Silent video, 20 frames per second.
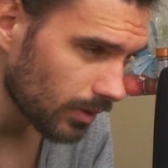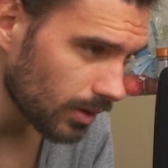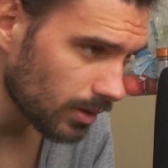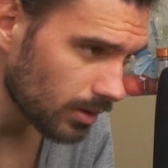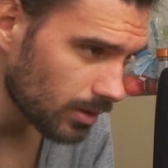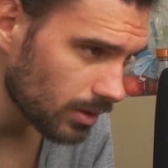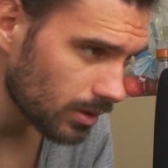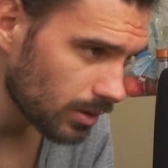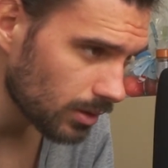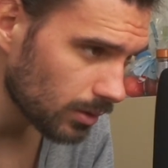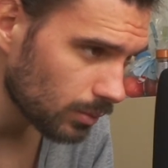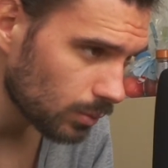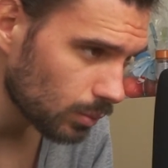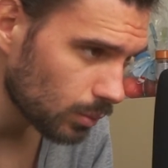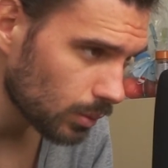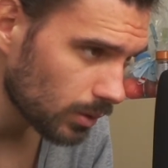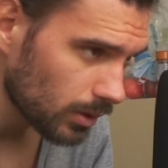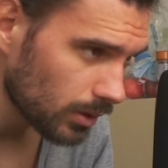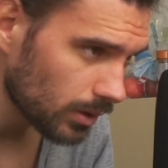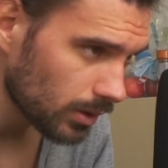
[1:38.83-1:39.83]

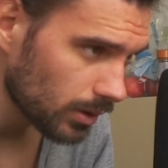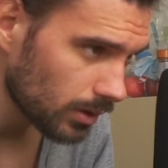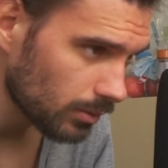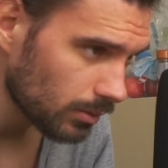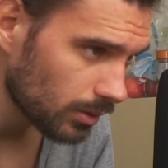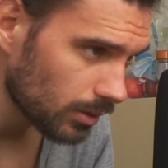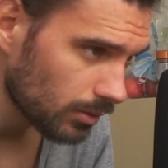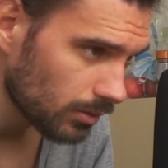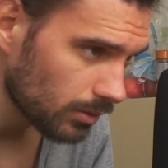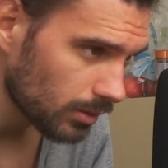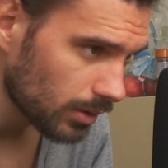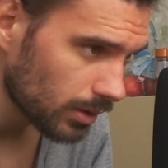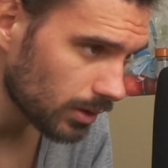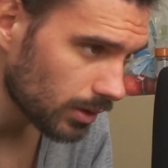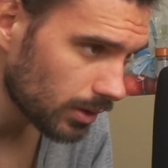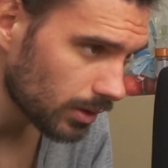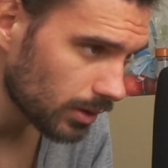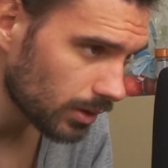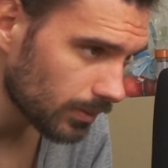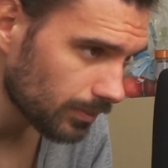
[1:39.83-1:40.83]
somewhere around
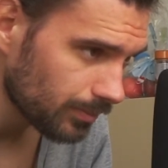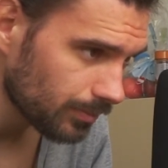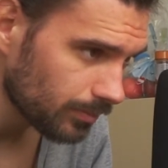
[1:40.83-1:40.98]
here.